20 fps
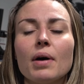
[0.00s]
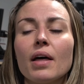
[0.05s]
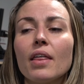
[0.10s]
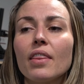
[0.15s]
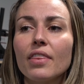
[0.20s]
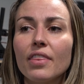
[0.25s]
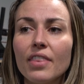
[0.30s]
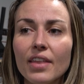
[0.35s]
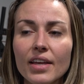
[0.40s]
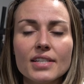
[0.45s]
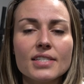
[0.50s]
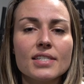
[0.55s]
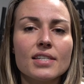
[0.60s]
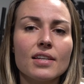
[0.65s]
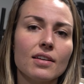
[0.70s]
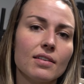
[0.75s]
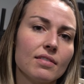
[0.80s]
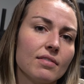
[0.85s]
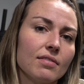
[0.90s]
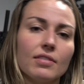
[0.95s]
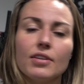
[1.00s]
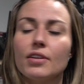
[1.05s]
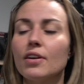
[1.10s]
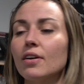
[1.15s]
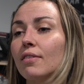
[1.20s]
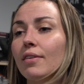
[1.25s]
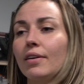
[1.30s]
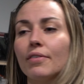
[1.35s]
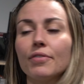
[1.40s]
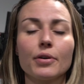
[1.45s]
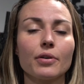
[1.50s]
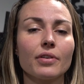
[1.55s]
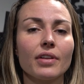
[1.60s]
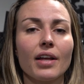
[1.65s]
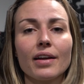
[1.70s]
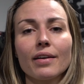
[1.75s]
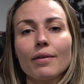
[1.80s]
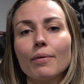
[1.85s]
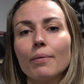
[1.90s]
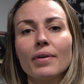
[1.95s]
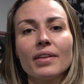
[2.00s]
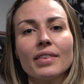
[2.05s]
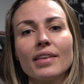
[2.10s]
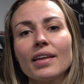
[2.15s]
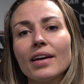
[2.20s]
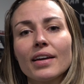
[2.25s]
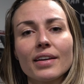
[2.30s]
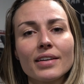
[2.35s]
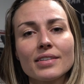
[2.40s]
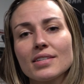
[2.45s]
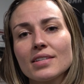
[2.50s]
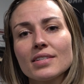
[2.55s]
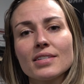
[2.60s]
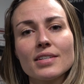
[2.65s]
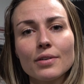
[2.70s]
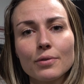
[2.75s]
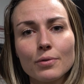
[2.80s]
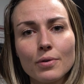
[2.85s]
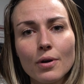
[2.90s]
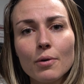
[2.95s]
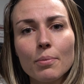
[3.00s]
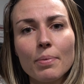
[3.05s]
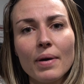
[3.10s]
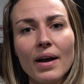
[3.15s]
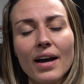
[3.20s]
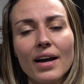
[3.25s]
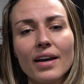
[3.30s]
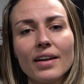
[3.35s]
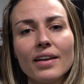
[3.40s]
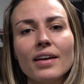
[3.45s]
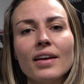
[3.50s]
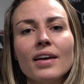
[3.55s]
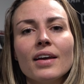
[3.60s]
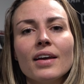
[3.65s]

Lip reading: This, if you're like, what the heck is a sealrow pad?